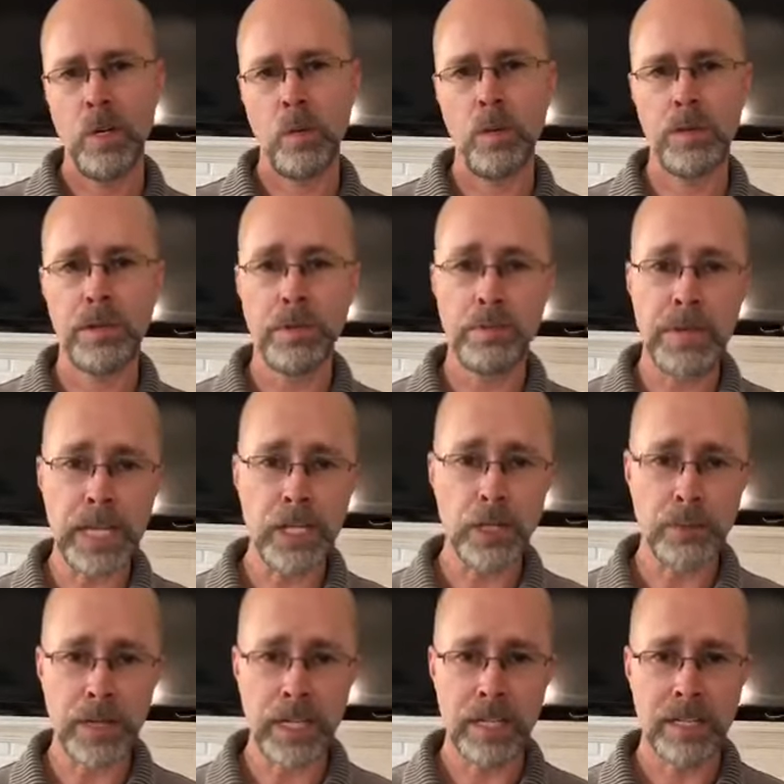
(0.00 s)
whether
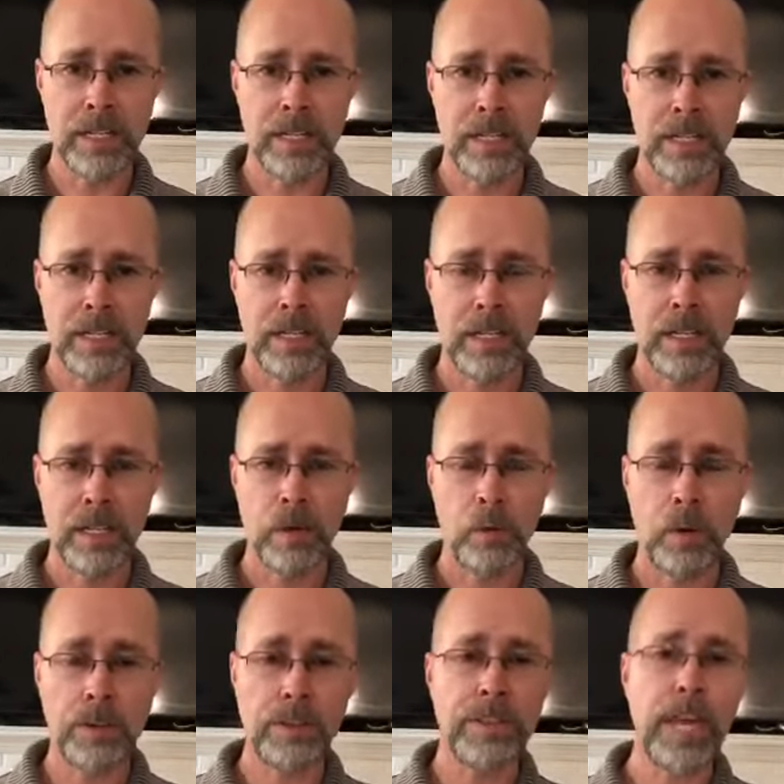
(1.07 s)
Benjamin,
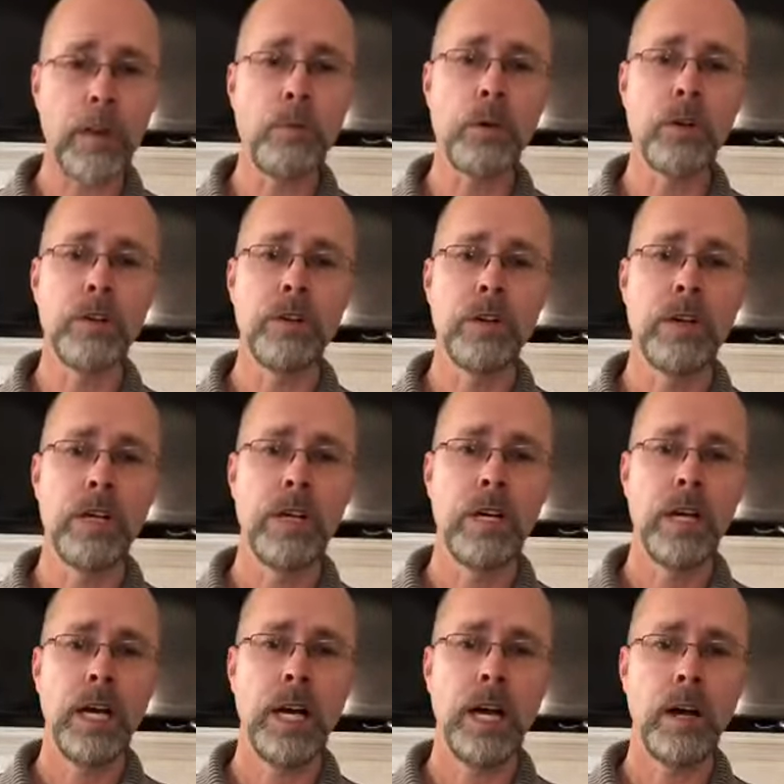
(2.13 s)
whether they were
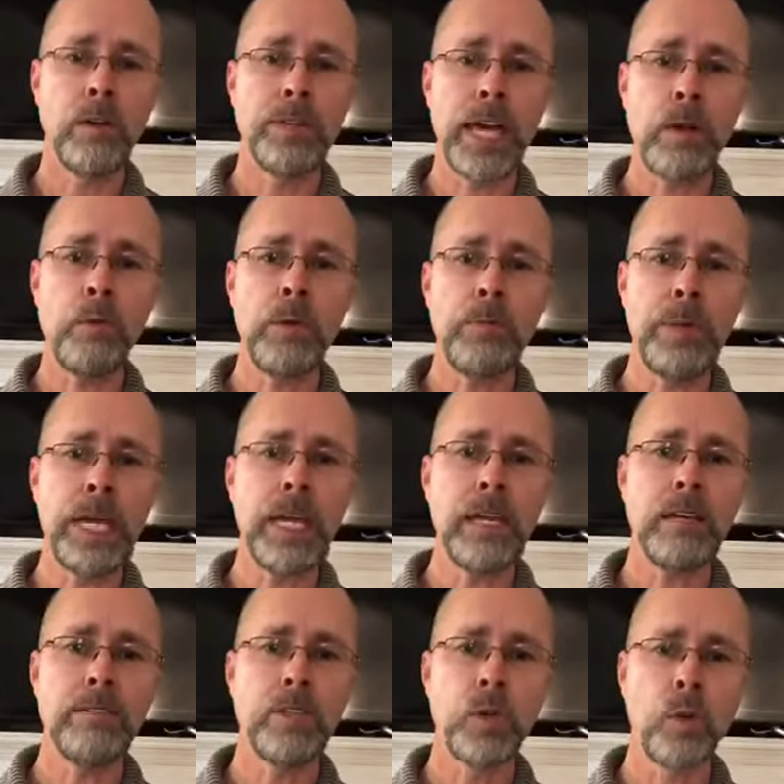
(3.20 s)
uh, they would
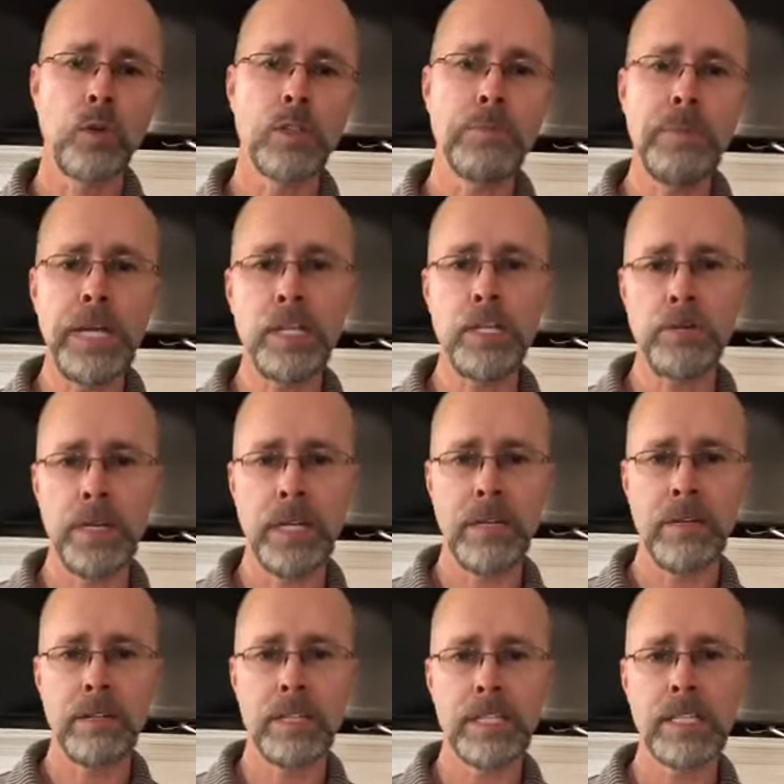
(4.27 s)
be towards Benjamin
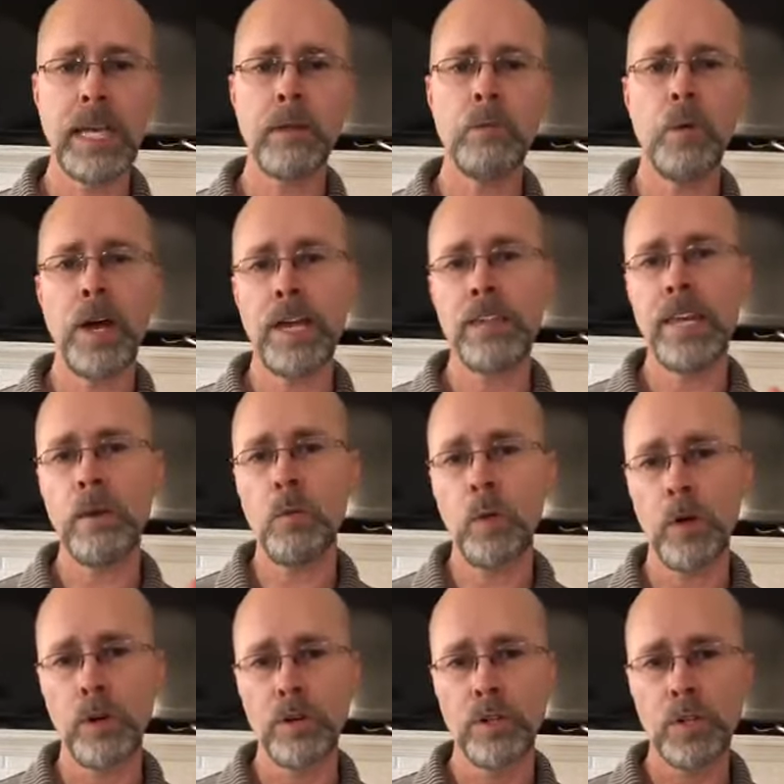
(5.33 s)
the same way they
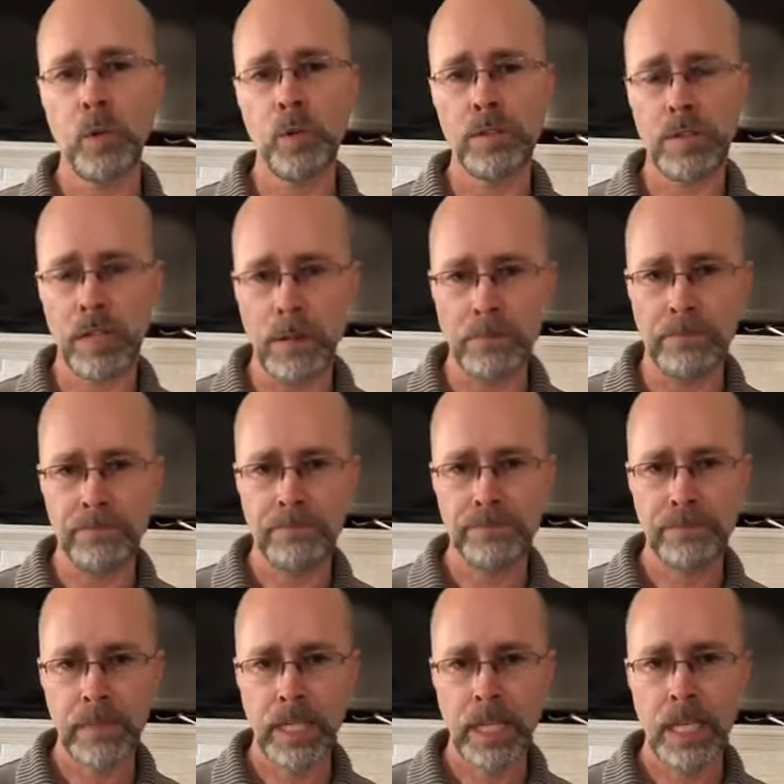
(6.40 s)
were towards him,
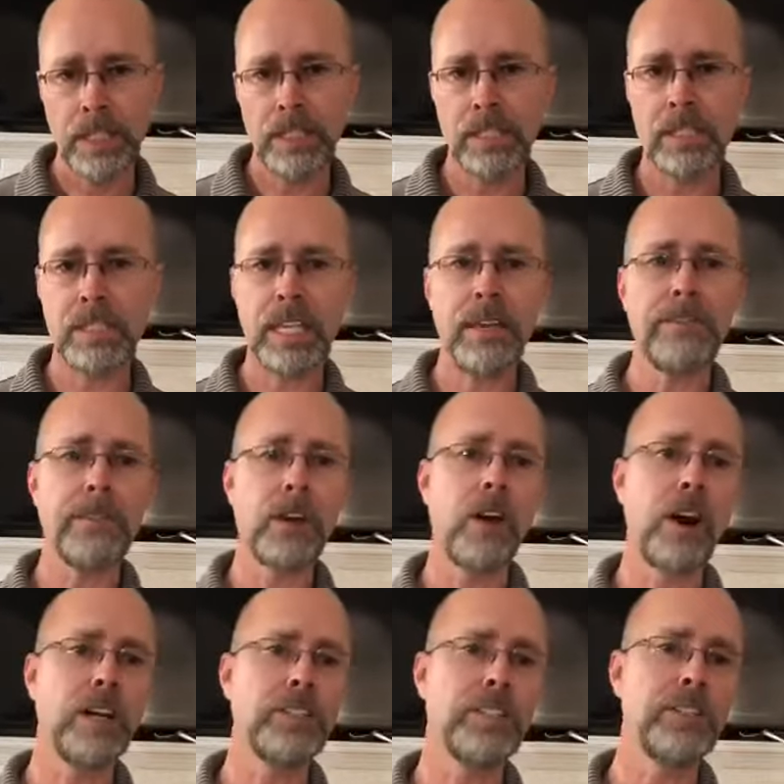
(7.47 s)
to see if their
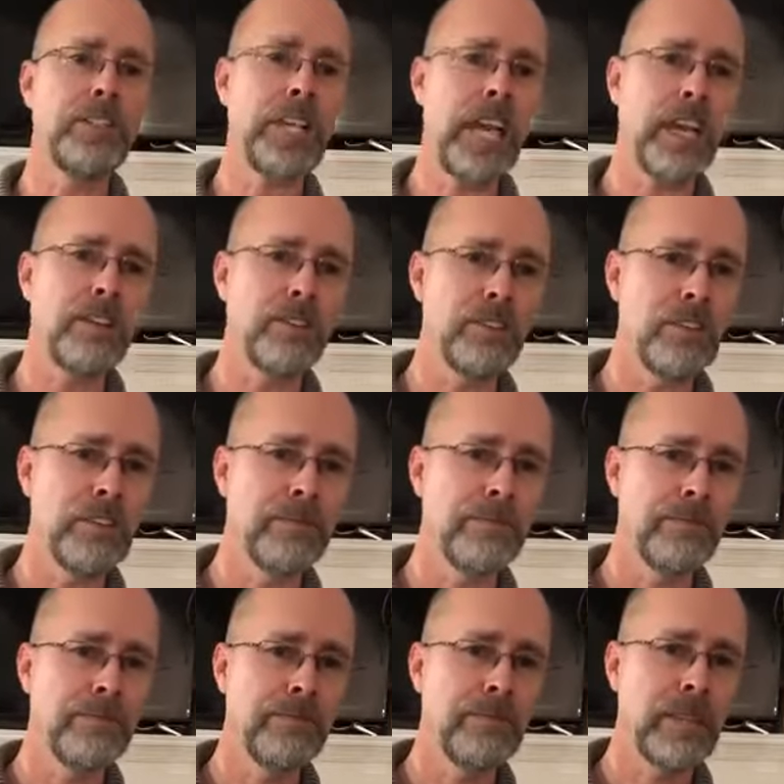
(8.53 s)
hearts had changed,
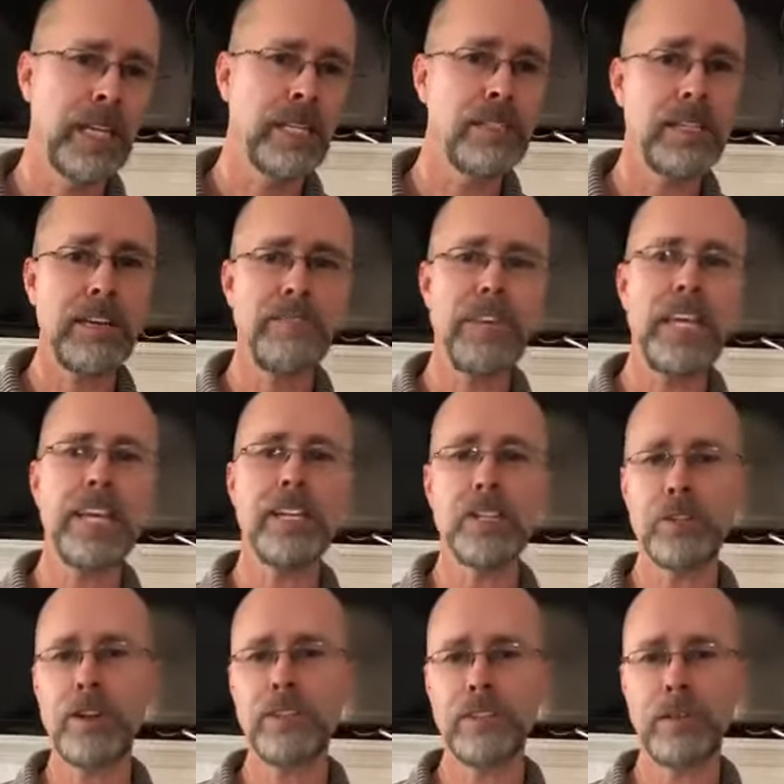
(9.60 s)
see if he could
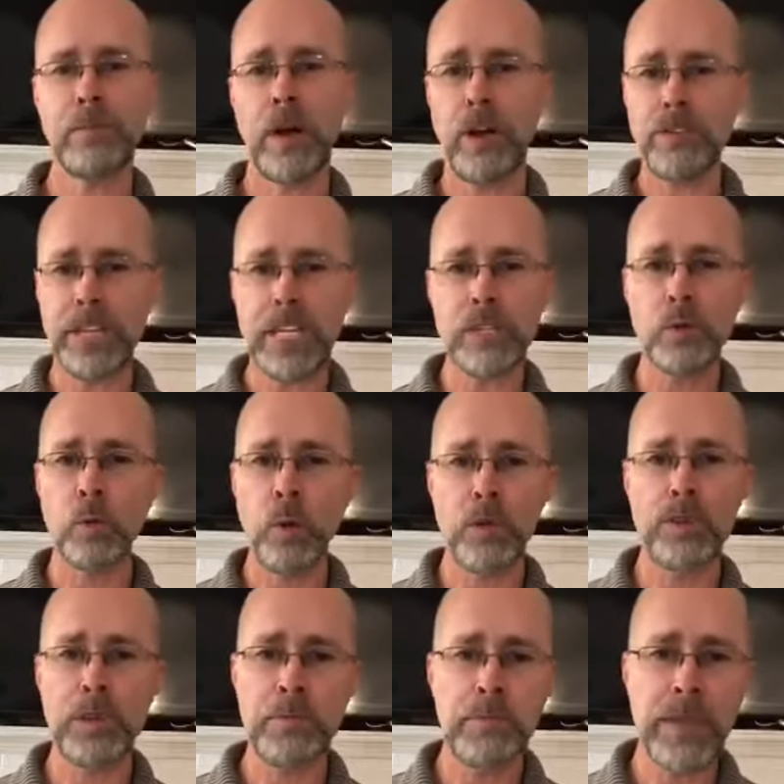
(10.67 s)
trust them. Are these
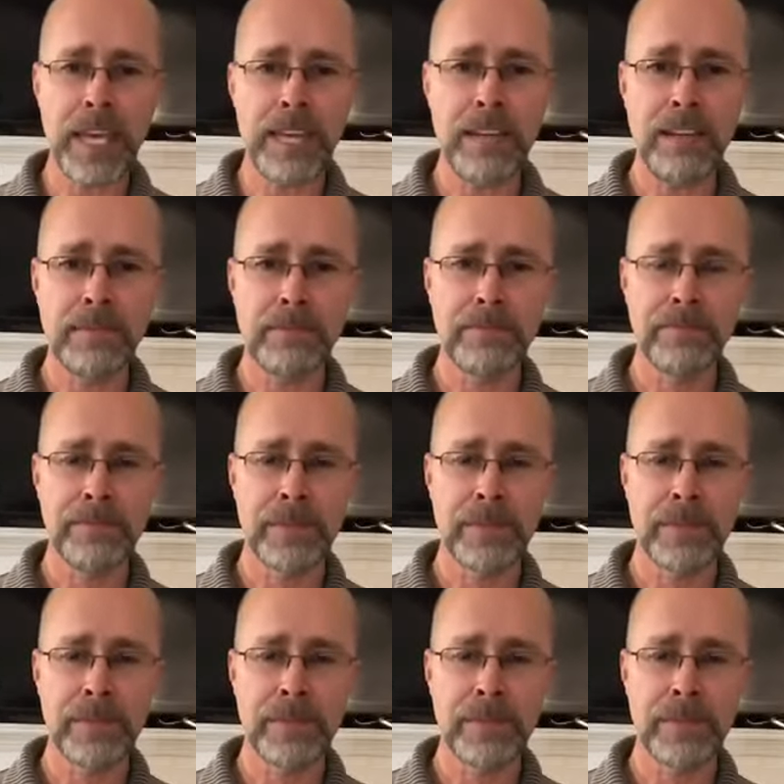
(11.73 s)
worthy men?